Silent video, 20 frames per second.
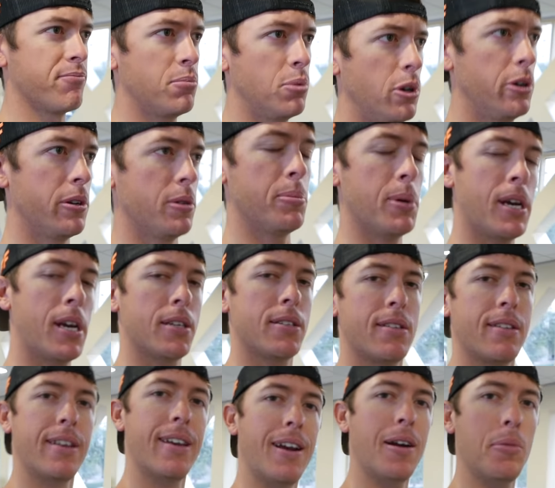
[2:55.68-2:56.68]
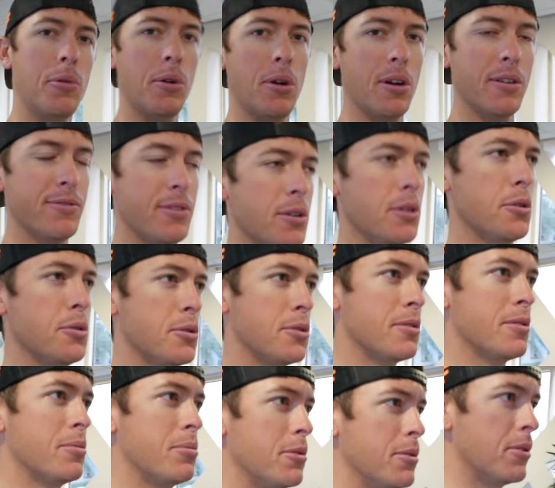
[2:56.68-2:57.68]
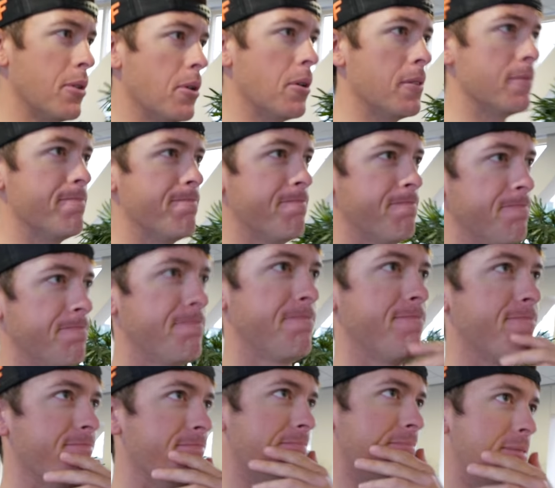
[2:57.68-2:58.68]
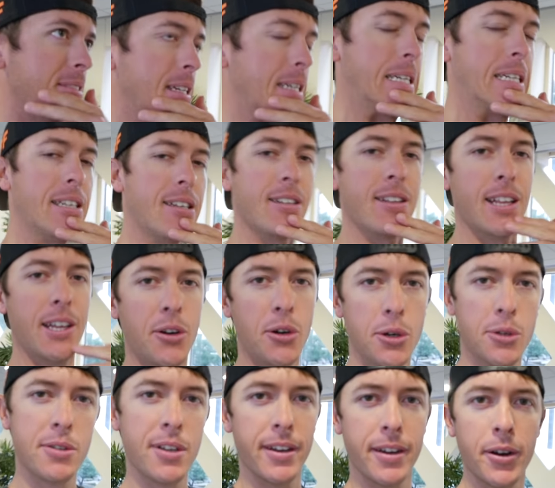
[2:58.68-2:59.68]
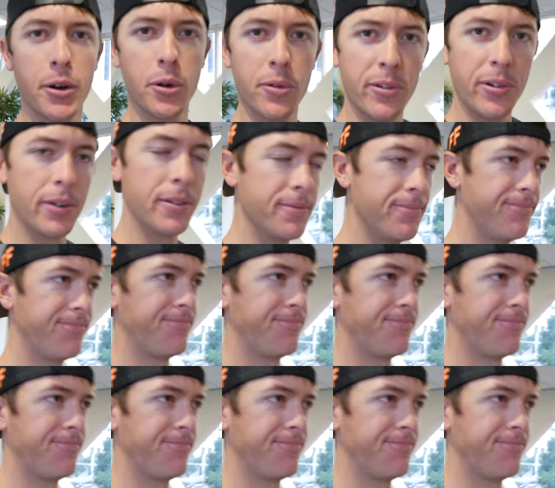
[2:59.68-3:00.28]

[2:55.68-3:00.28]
Probably pass the camera off to Ocean Swing Girl. Let her take over.